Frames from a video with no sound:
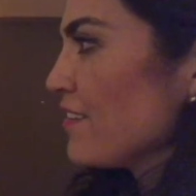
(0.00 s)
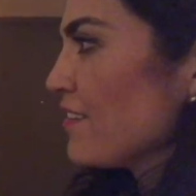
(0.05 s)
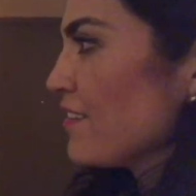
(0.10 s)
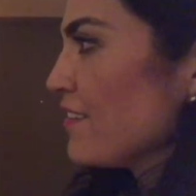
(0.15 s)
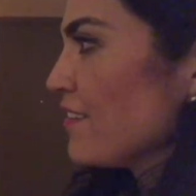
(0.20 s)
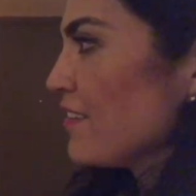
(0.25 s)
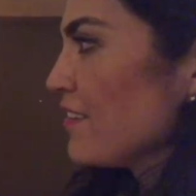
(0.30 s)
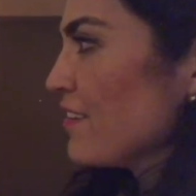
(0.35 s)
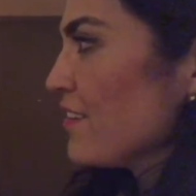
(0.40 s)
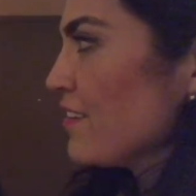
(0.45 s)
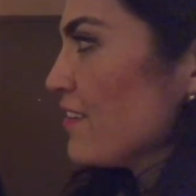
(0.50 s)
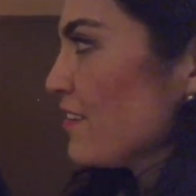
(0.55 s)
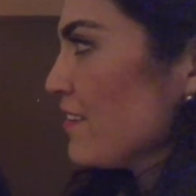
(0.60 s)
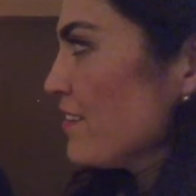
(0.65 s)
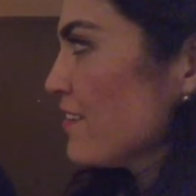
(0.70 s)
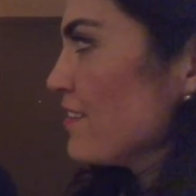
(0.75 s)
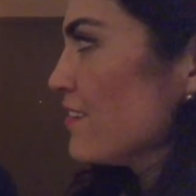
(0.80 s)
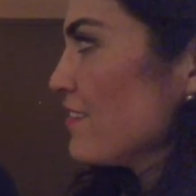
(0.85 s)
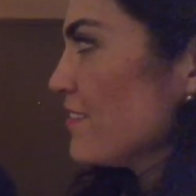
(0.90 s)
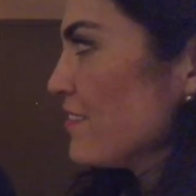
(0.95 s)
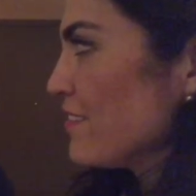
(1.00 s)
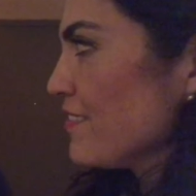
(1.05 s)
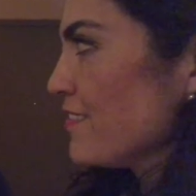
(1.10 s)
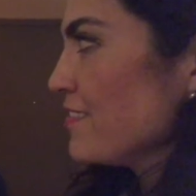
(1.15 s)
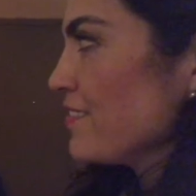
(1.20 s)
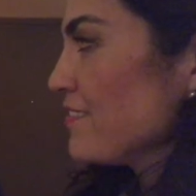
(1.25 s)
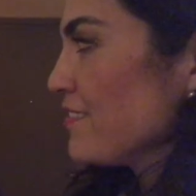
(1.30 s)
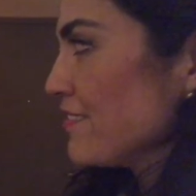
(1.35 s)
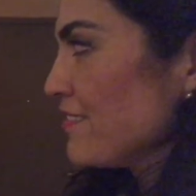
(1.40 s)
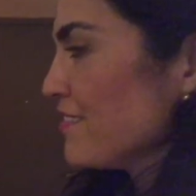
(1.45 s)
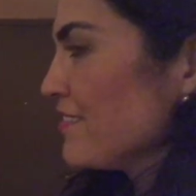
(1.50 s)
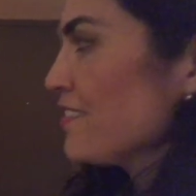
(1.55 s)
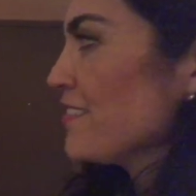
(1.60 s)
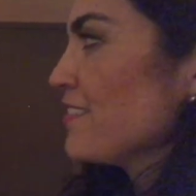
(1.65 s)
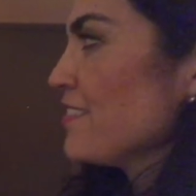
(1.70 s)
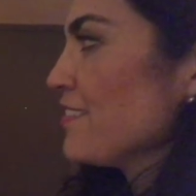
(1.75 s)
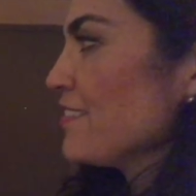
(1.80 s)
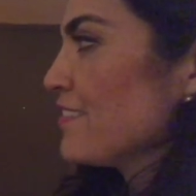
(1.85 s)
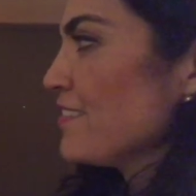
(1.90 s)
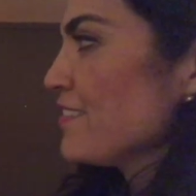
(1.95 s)

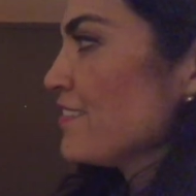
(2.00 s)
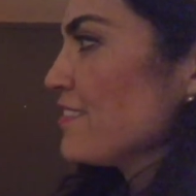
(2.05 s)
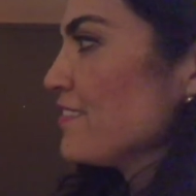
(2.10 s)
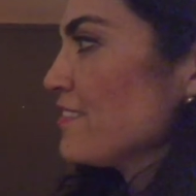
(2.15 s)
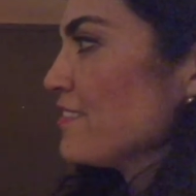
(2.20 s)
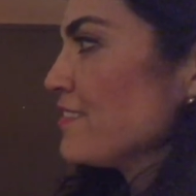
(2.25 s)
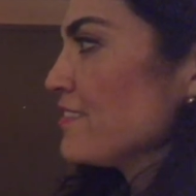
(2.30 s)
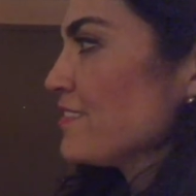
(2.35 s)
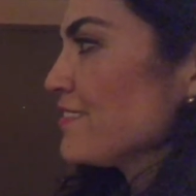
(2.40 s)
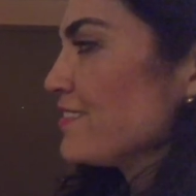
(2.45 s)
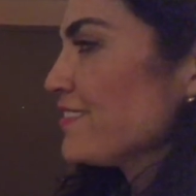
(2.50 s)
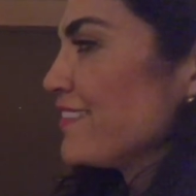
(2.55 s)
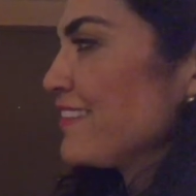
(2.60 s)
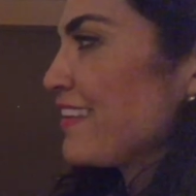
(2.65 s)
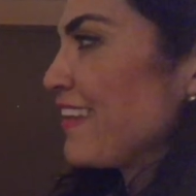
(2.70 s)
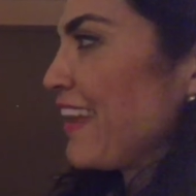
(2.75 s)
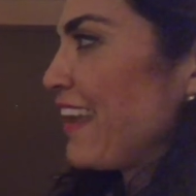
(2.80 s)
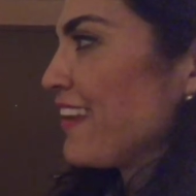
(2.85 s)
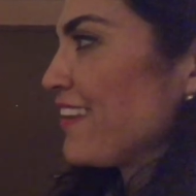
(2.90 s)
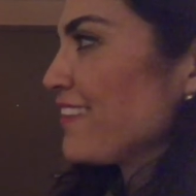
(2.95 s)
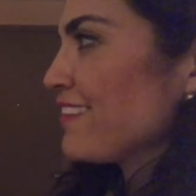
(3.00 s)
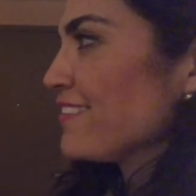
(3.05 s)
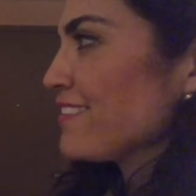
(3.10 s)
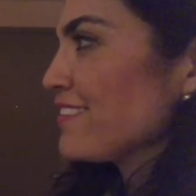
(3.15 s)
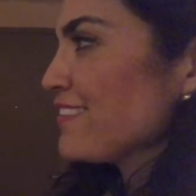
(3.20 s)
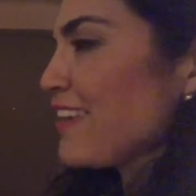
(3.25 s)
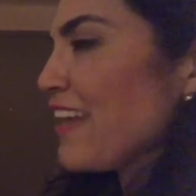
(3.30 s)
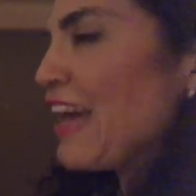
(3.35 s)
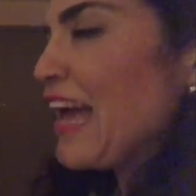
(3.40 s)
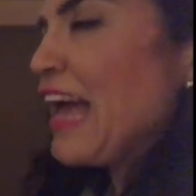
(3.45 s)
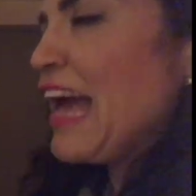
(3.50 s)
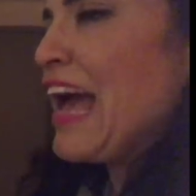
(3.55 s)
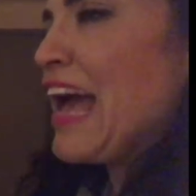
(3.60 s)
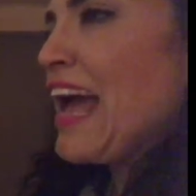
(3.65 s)
(not speaking)